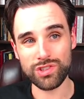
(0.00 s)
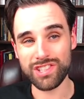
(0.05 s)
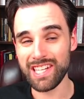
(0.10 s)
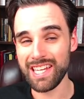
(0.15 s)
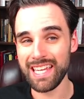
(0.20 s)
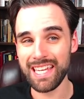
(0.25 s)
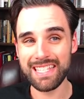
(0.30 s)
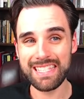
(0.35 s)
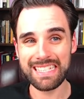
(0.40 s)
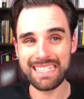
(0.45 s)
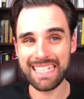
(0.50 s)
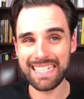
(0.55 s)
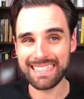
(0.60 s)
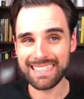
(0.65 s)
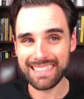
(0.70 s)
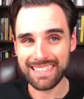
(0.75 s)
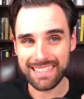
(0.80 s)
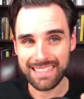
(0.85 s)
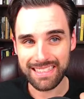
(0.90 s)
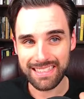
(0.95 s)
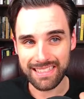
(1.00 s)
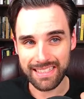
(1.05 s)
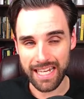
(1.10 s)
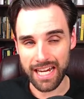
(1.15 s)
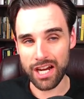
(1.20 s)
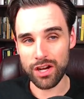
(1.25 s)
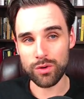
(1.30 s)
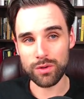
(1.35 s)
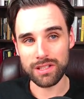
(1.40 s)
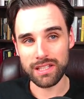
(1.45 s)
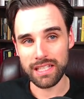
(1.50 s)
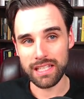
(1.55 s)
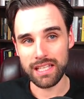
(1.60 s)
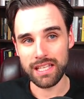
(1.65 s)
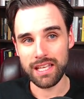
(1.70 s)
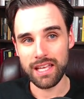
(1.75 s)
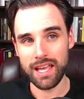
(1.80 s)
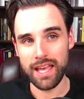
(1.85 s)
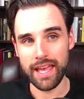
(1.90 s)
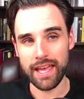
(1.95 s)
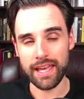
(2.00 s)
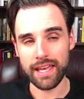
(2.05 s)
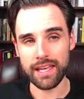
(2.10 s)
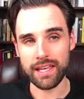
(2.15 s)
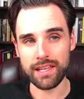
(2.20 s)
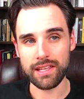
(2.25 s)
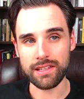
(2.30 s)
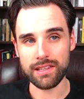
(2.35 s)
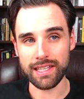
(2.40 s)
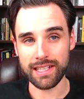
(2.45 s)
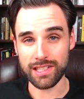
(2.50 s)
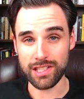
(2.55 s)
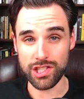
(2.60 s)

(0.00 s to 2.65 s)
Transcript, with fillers: which isn't necessarily a